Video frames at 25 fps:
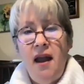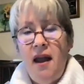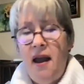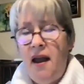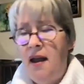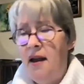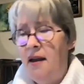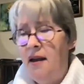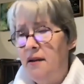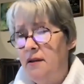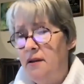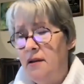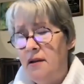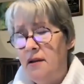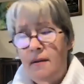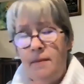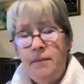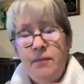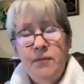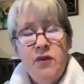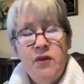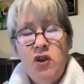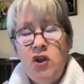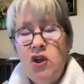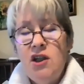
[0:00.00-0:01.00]
And
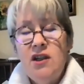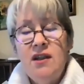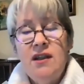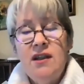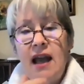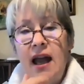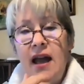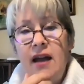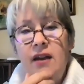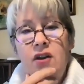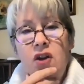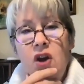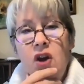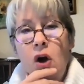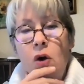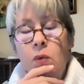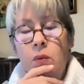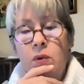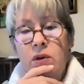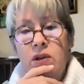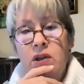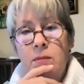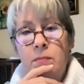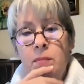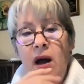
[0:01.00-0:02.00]
she has had no
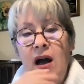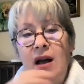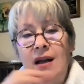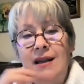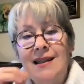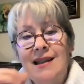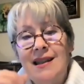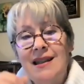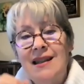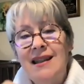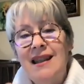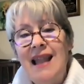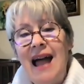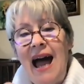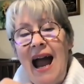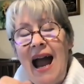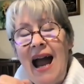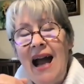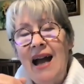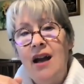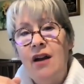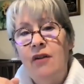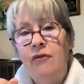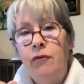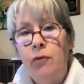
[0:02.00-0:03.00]
response.
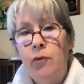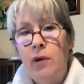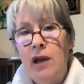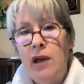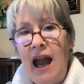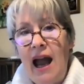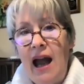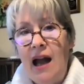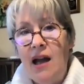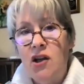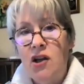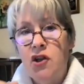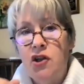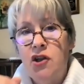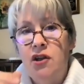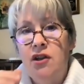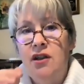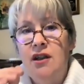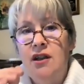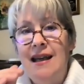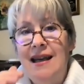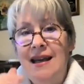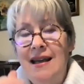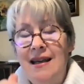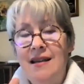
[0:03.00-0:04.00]
Lack of
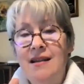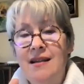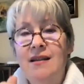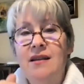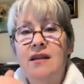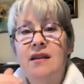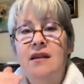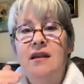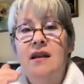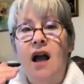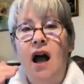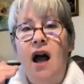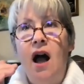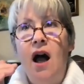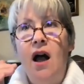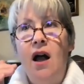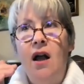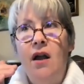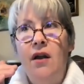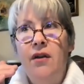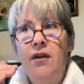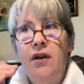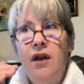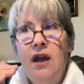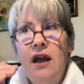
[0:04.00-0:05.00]
reaction is
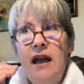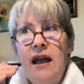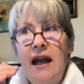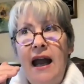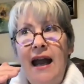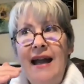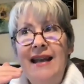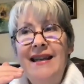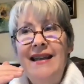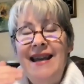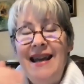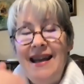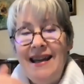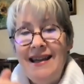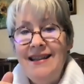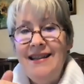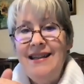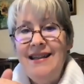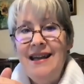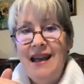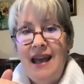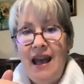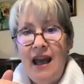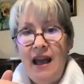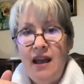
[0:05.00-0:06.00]
an
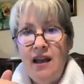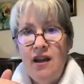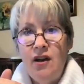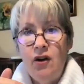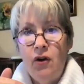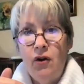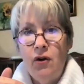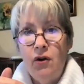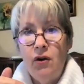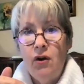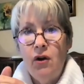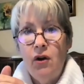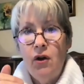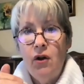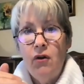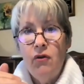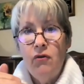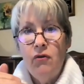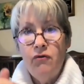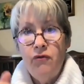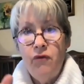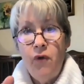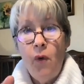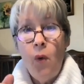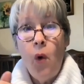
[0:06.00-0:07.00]
indicator
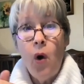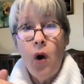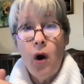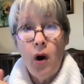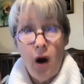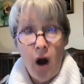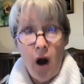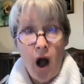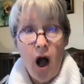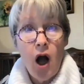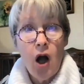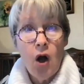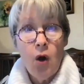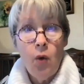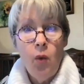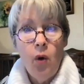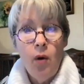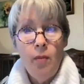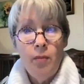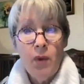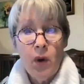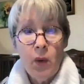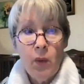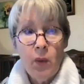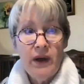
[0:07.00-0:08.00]
for
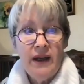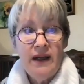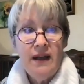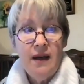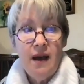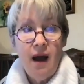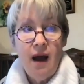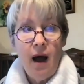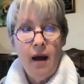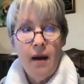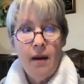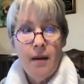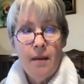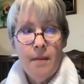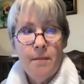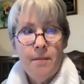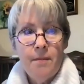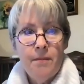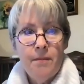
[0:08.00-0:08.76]
Aqua Marina.